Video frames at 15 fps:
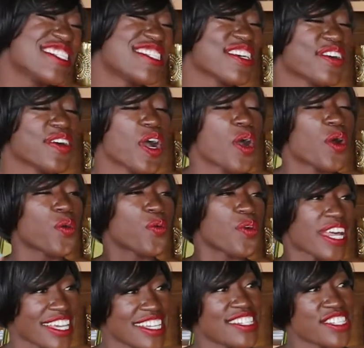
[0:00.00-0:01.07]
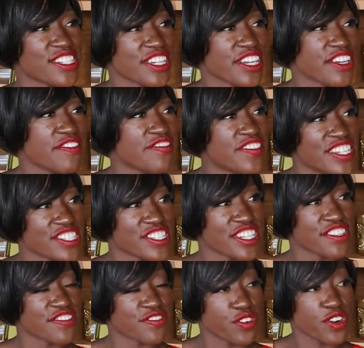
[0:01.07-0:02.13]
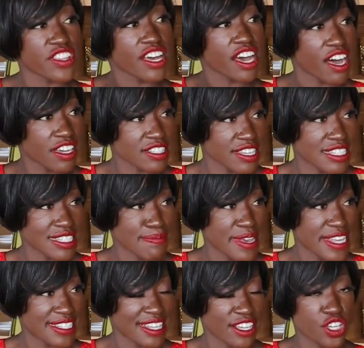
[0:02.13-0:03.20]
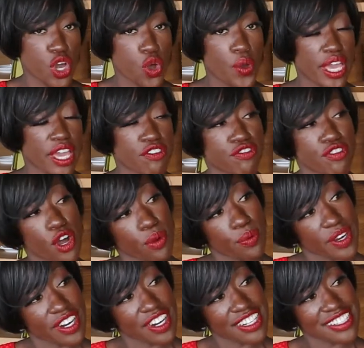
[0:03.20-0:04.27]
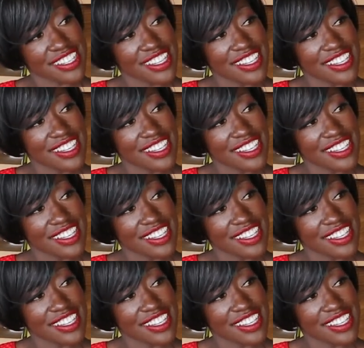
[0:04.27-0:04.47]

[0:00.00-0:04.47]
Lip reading: So, what is your vision for the Hochzeitsmesse going forward,